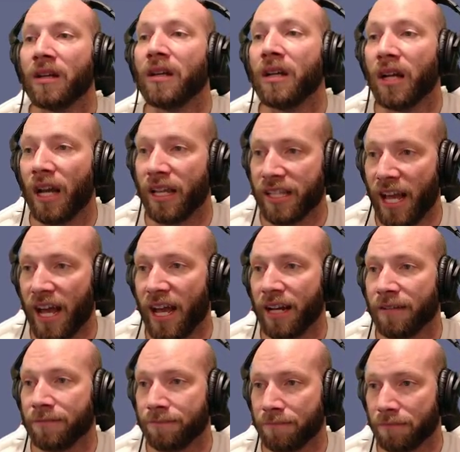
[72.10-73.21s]
And
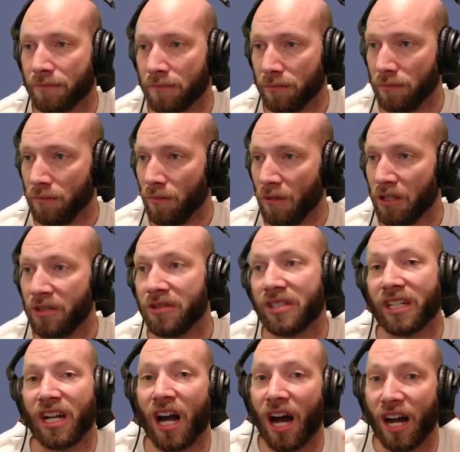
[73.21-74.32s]
then
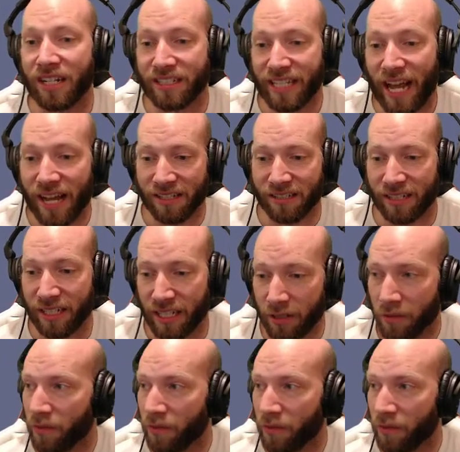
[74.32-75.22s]
using Audacity,